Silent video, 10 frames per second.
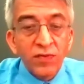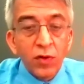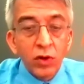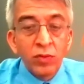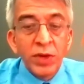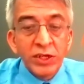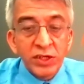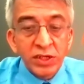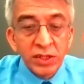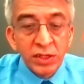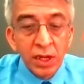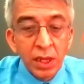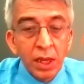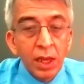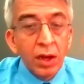of
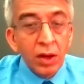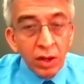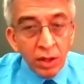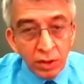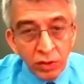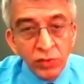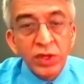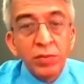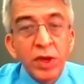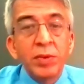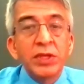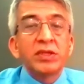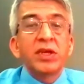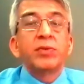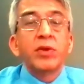automation using baby
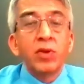steps,